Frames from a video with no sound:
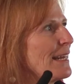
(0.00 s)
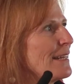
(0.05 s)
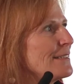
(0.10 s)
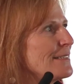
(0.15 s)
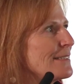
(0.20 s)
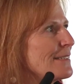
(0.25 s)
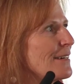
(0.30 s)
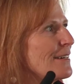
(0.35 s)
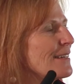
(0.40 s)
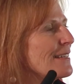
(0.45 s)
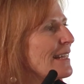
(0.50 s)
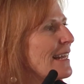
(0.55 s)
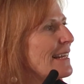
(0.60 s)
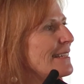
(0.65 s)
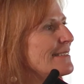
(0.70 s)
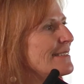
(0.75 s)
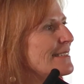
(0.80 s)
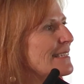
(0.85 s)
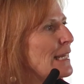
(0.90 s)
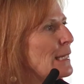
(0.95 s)
and our
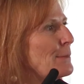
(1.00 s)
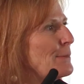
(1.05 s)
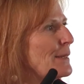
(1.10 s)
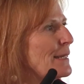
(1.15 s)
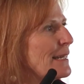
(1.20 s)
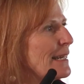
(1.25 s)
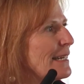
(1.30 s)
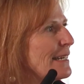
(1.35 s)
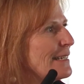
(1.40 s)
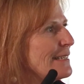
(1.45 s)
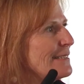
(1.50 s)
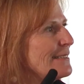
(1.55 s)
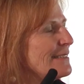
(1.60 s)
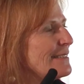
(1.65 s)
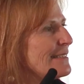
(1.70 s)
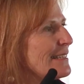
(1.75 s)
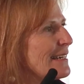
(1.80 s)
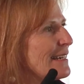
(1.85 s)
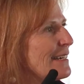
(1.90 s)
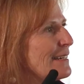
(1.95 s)
landscaping
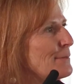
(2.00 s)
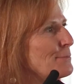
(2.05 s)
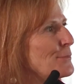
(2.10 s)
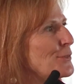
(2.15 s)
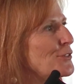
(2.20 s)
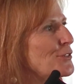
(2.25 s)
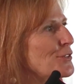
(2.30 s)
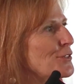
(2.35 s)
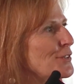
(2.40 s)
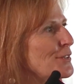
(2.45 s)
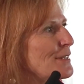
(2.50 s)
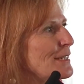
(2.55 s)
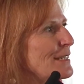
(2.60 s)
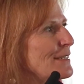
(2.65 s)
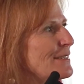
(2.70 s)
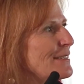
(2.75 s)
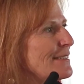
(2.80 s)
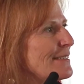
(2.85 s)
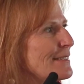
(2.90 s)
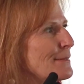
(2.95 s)
has matured
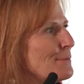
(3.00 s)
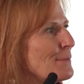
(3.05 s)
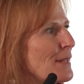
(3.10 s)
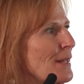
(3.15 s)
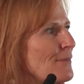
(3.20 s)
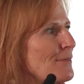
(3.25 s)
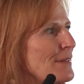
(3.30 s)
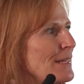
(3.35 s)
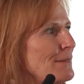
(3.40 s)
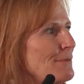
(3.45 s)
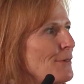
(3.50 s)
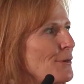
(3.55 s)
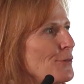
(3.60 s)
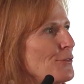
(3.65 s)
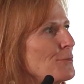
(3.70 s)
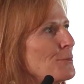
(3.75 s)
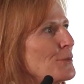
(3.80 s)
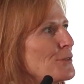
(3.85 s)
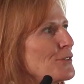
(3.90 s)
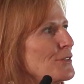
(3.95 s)
into some lovely
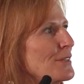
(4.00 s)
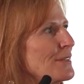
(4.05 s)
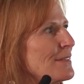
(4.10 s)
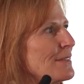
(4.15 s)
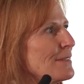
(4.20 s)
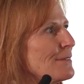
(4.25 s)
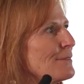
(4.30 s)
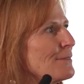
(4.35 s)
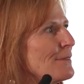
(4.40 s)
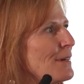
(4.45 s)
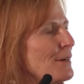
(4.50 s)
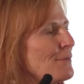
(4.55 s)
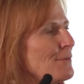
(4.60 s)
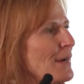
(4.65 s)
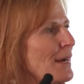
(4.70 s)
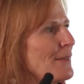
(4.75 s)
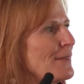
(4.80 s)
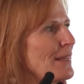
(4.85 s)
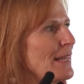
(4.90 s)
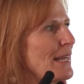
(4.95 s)
rose bushes
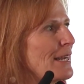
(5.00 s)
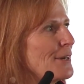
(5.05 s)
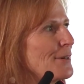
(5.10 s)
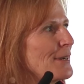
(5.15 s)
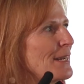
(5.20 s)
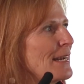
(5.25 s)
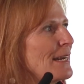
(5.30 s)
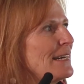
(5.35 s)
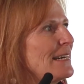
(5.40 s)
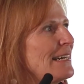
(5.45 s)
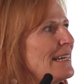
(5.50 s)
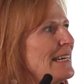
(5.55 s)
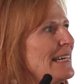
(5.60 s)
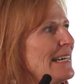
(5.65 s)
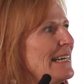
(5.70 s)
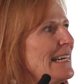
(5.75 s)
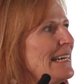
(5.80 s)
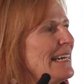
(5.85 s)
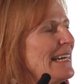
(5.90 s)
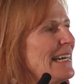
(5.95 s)
around the area.
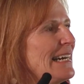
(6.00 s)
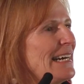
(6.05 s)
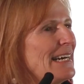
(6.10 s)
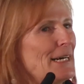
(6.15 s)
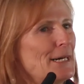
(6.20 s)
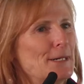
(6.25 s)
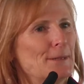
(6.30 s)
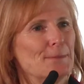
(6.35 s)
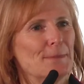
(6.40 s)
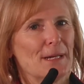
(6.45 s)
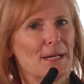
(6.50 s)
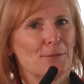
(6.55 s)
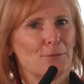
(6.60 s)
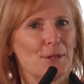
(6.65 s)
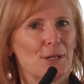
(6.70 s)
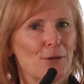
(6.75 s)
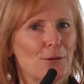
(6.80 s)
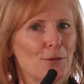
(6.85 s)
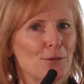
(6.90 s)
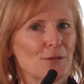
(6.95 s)

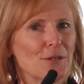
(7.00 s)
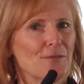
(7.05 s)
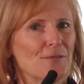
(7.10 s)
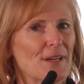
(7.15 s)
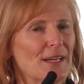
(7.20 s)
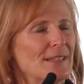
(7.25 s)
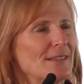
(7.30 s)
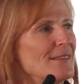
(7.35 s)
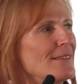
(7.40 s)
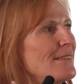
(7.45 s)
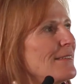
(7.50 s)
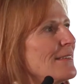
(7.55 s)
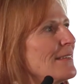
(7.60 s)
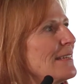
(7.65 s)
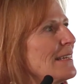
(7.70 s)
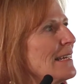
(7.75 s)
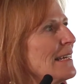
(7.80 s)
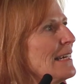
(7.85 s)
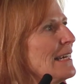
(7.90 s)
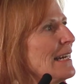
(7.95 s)
And we hold events
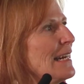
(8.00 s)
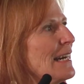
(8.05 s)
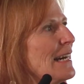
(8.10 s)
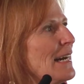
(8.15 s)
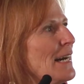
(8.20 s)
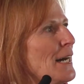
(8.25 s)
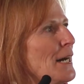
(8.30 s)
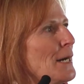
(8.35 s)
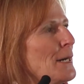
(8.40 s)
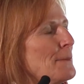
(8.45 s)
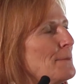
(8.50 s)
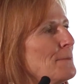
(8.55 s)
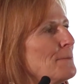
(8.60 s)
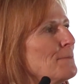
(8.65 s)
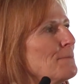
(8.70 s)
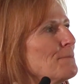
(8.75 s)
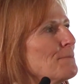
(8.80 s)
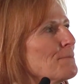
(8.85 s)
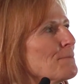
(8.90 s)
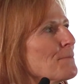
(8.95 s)

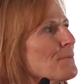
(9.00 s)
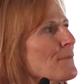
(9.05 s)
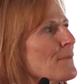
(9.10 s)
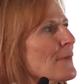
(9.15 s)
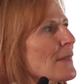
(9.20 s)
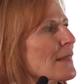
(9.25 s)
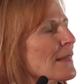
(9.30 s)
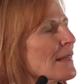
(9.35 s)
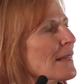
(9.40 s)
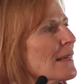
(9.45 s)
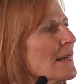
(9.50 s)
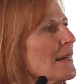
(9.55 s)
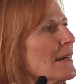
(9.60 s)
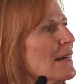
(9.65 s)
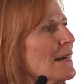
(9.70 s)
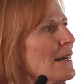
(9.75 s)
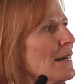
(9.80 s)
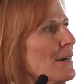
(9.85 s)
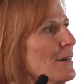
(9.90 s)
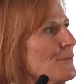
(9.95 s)

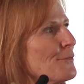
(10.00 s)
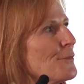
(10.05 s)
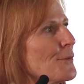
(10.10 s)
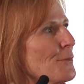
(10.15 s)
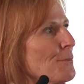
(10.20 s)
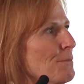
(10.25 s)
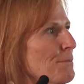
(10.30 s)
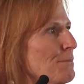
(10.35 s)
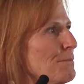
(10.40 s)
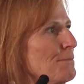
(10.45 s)
for